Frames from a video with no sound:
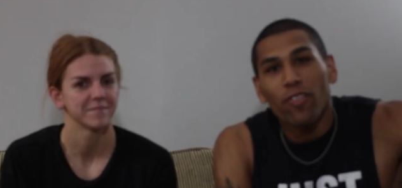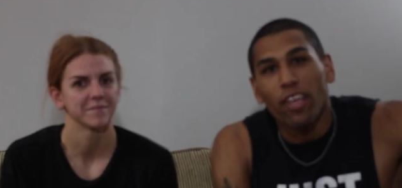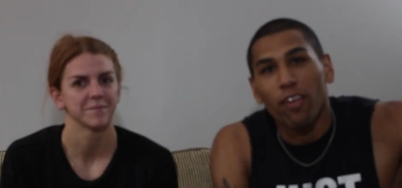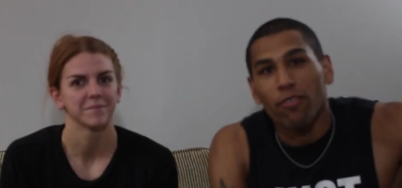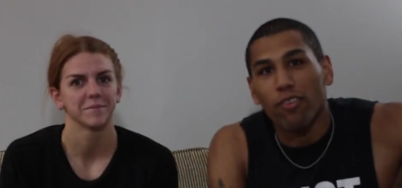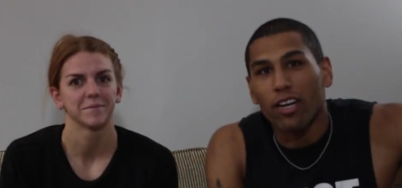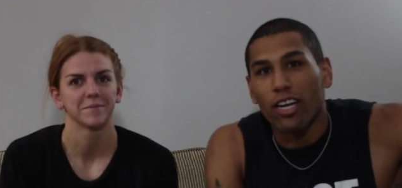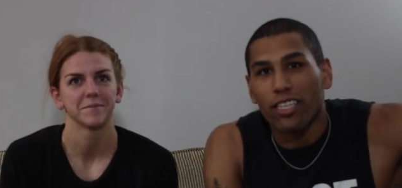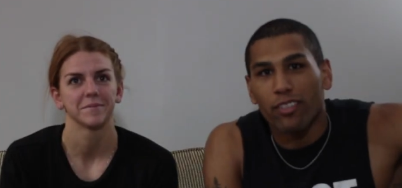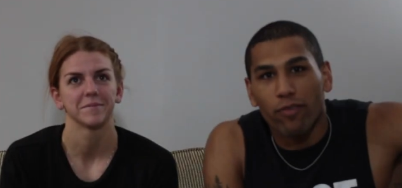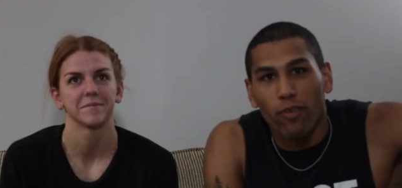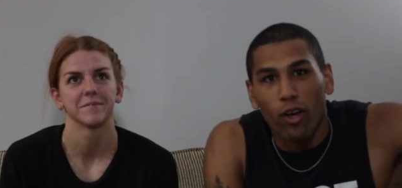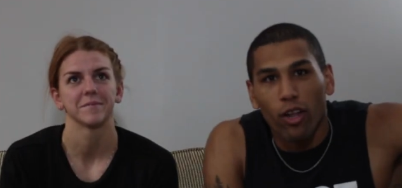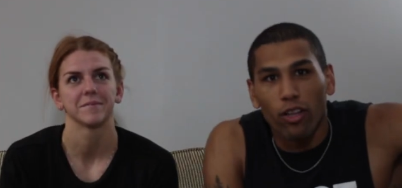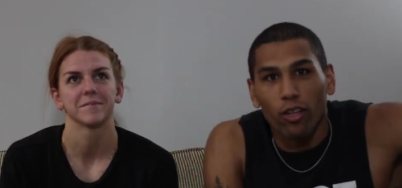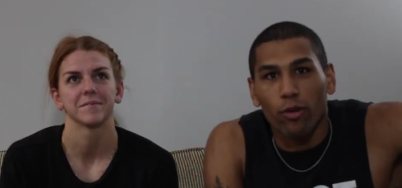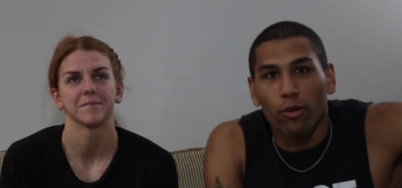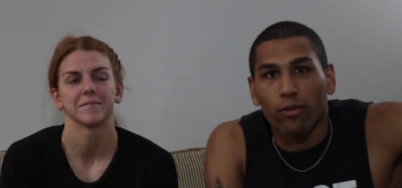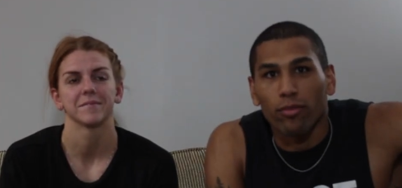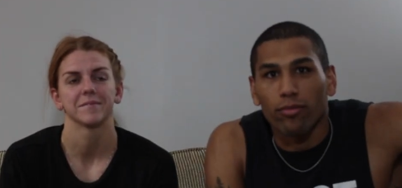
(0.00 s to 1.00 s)
Speaker 1: If you guys
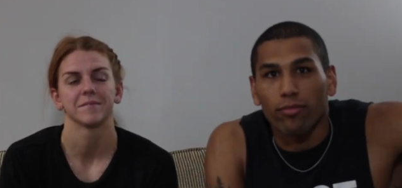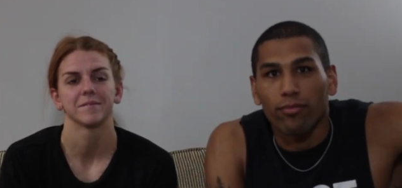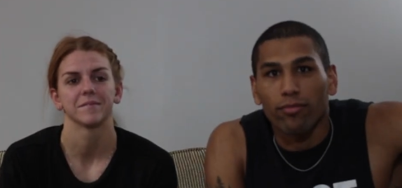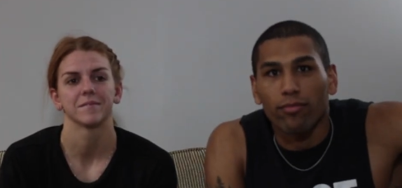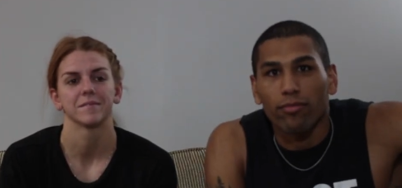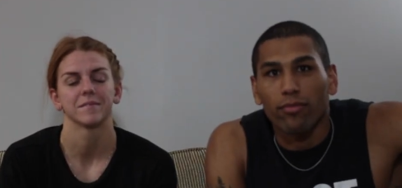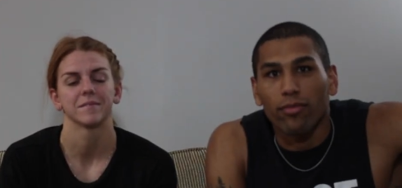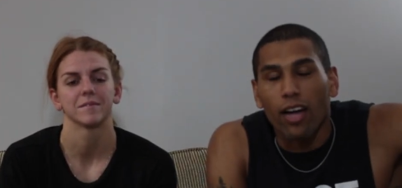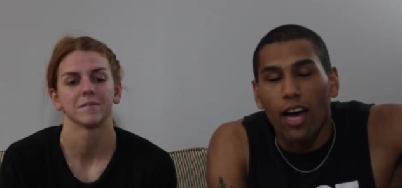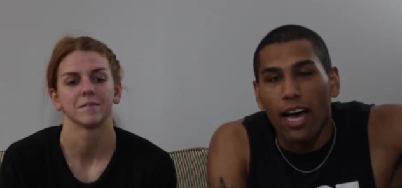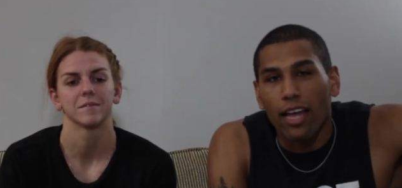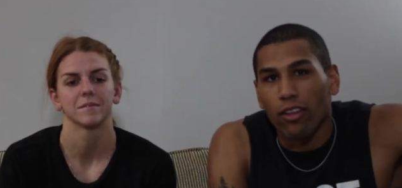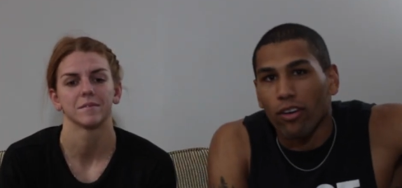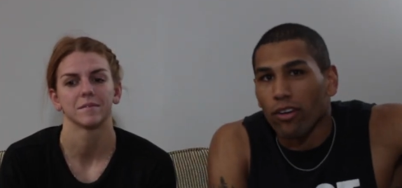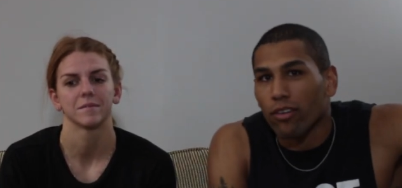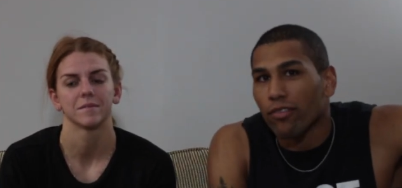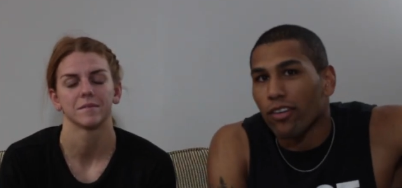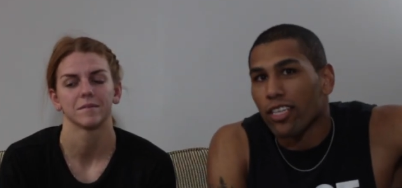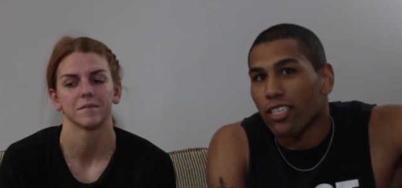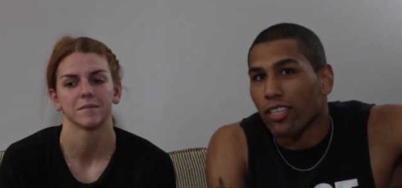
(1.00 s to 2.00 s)
follow
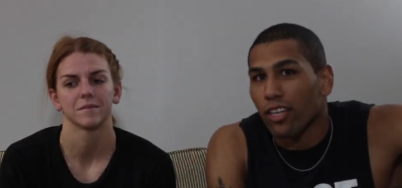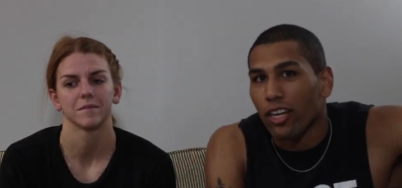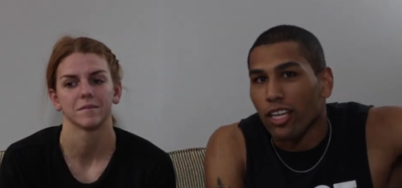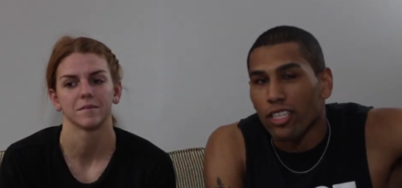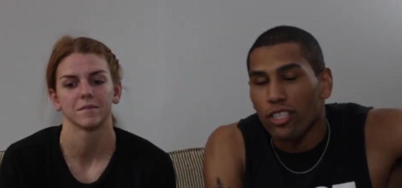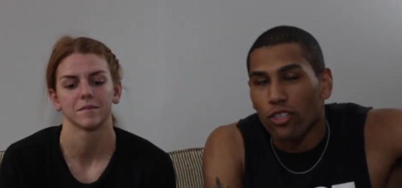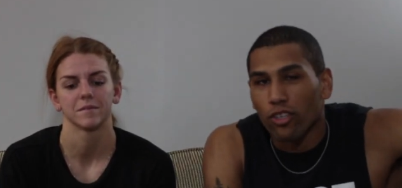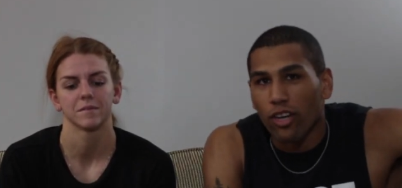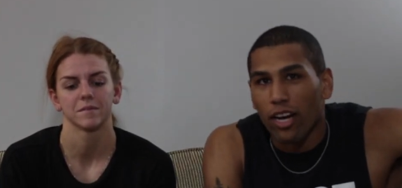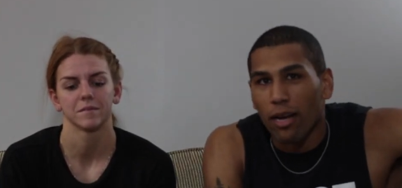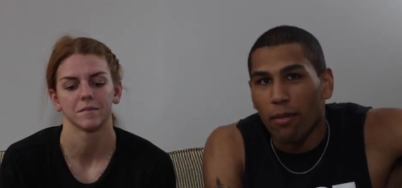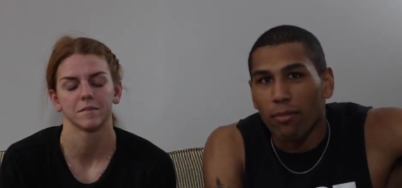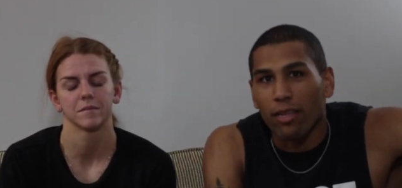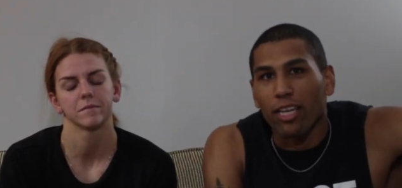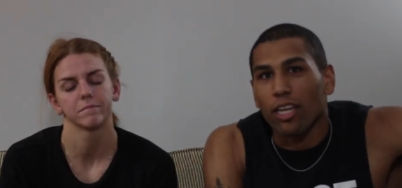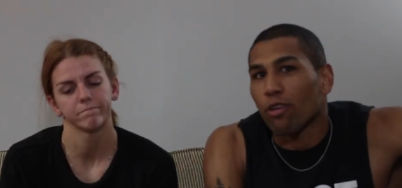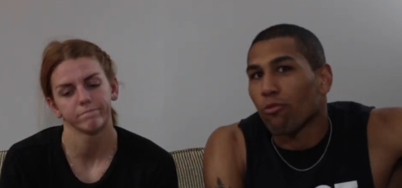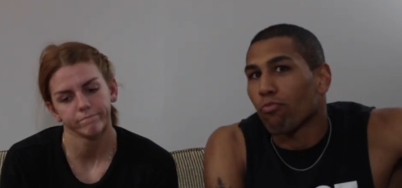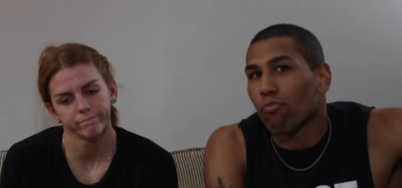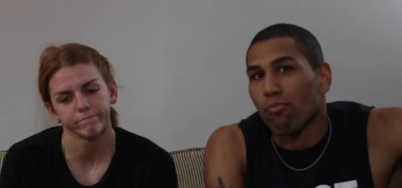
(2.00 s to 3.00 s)
either of us on Instagram,
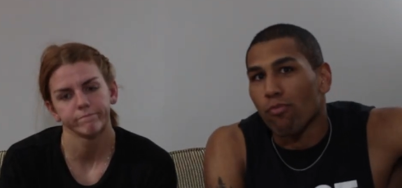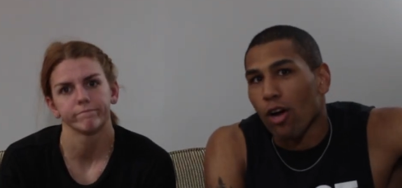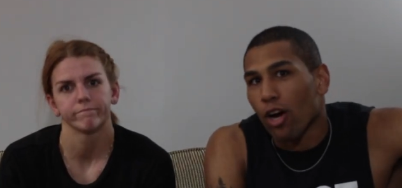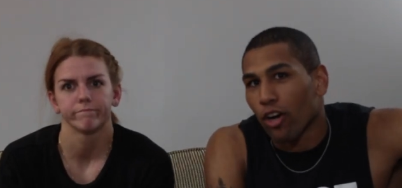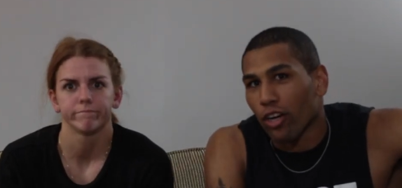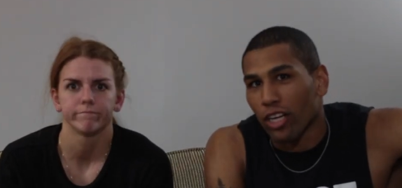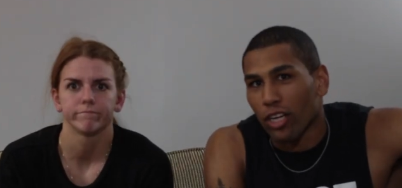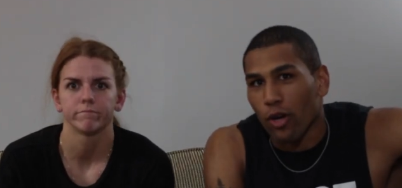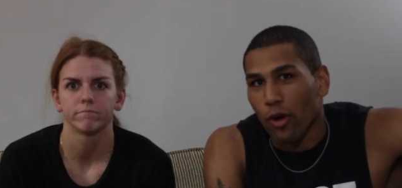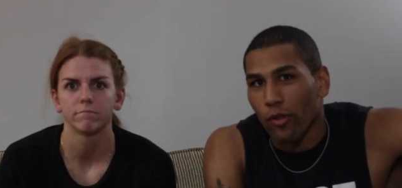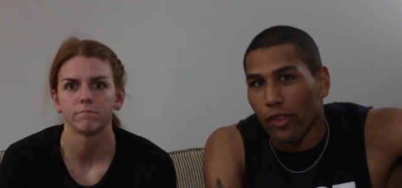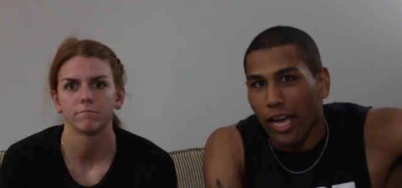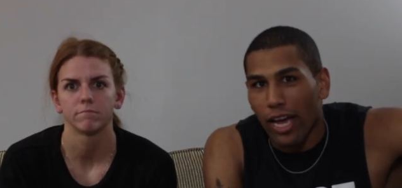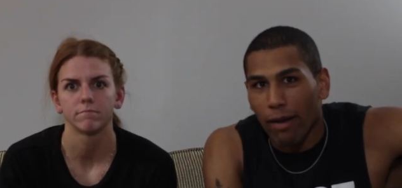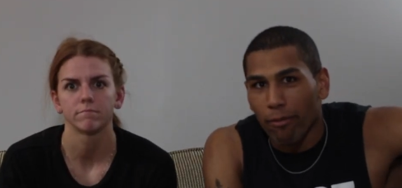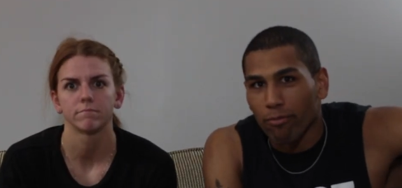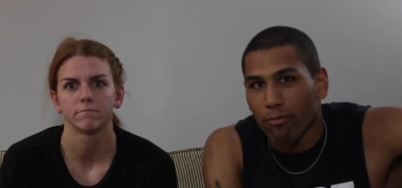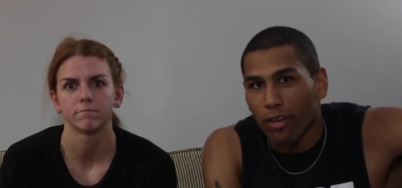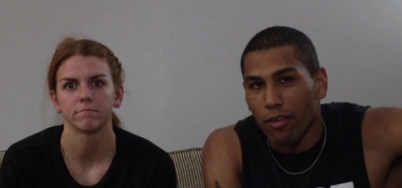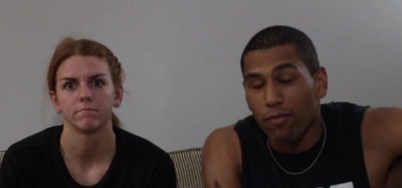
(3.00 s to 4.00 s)
then you already know
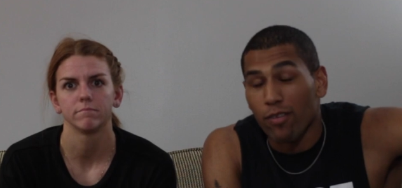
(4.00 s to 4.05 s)
that.